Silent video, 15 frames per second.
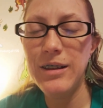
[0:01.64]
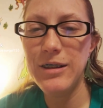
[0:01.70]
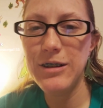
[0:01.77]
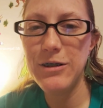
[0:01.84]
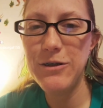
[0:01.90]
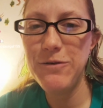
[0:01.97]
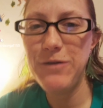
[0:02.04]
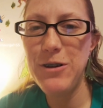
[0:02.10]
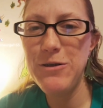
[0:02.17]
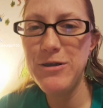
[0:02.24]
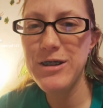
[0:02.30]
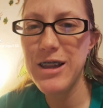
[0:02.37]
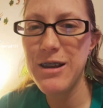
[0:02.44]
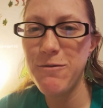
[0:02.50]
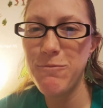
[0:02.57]
Hello,
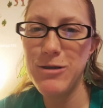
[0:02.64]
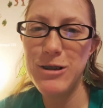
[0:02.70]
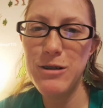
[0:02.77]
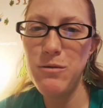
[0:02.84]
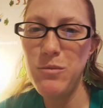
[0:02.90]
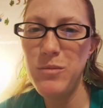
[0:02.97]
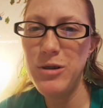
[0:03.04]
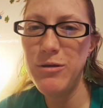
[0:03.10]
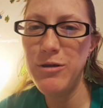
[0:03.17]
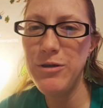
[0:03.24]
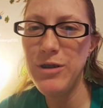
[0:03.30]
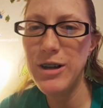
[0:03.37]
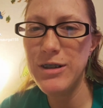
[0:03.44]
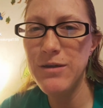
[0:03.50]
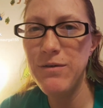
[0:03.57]
folks, and welcome to Minerals,
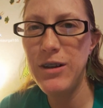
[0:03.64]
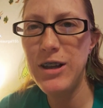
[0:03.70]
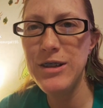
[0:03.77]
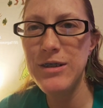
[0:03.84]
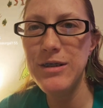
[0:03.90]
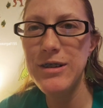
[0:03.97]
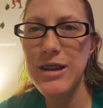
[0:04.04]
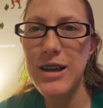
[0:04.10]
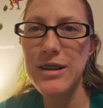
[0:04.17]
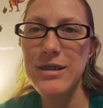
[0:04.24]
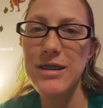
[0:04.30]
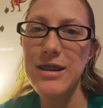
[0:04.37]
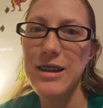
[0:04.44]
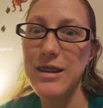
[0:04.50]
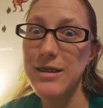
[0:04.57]
Rocks, and Fossil
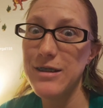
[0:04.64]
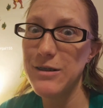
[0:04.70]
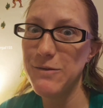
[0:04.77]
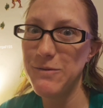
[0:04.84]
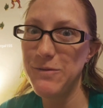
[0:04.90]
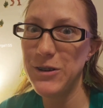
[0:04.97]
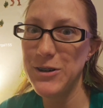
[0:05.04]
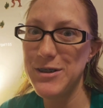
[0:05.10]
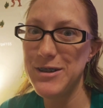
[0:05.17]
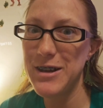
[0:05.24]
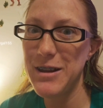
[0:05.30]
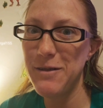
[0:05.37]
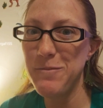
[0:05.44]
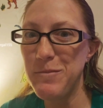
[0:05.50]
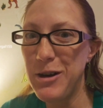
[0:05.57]
Talks. It's the first
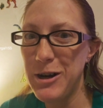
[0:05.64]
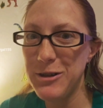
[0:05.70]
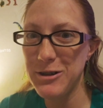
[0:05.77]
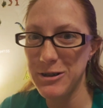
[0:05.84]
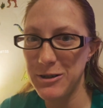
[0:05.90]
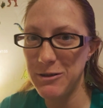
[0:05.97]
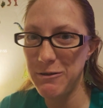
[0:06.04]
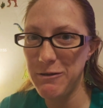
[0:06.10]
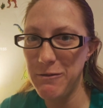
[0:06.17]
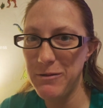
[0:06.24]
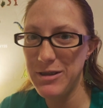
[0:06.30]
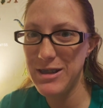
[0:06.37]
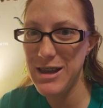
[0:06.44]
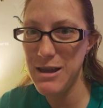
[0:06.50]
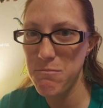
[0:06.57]
day of March, and you know
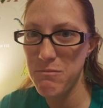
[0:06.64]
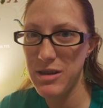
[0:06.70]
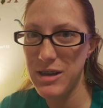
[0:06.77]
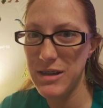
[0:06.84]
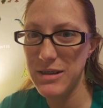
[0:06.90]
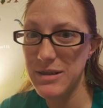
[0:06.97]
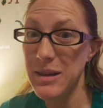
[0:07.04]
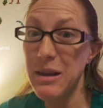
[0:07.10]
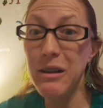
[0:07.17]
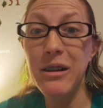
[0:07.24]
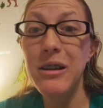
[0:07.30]
what that means.